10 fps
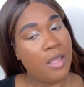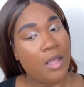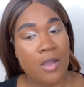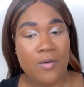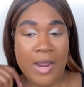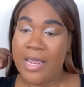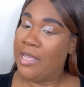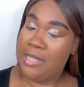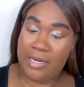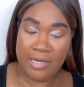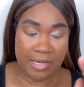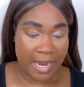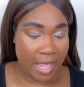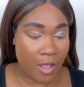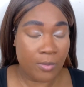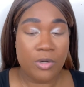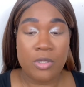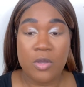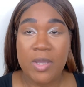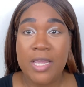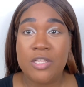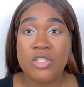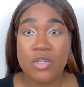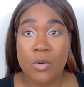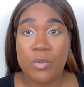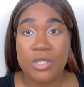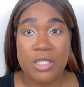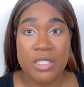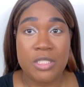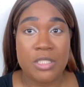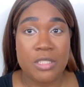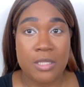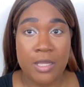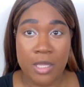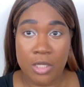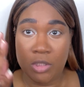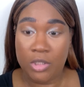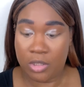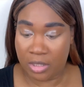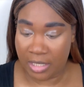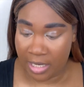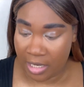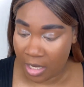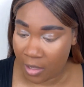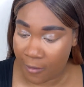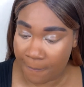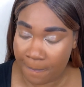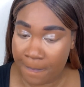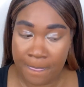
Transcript: All right, now I'm gonna go ahead and start with this look again. Um,